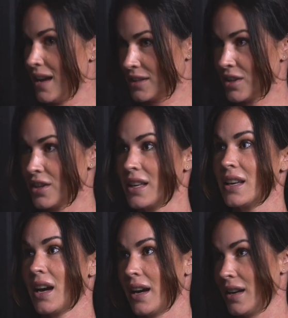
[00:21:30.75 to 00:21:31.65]
It's cookie
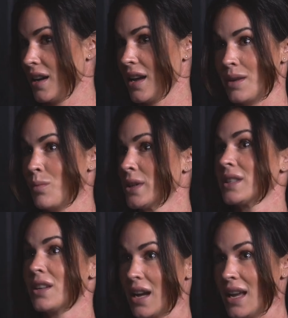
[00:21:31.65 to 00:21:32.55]
cutter. And then once
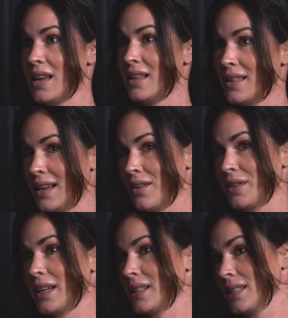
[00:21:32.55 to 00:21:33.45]
they're in, they
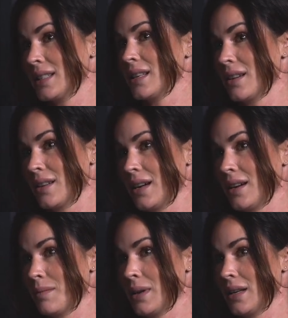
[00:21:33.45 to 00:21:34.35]
only get to see their
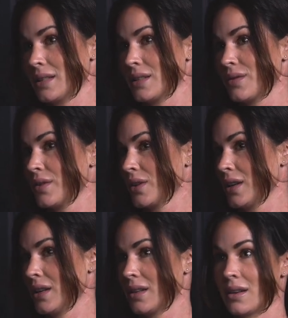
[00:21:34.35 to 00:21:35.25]
therapist
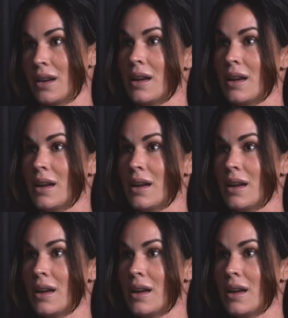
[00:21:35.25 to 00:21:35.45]
for